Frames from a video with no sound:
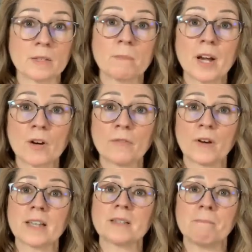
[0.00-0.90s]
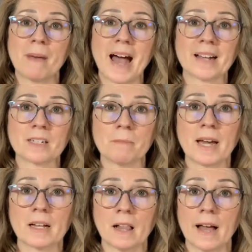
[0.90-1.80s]
and paraphrase back to
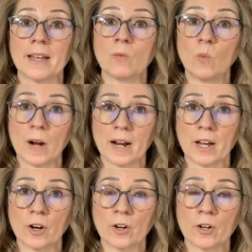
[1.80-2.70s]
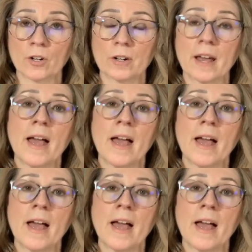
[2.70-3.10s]
my client what I heard.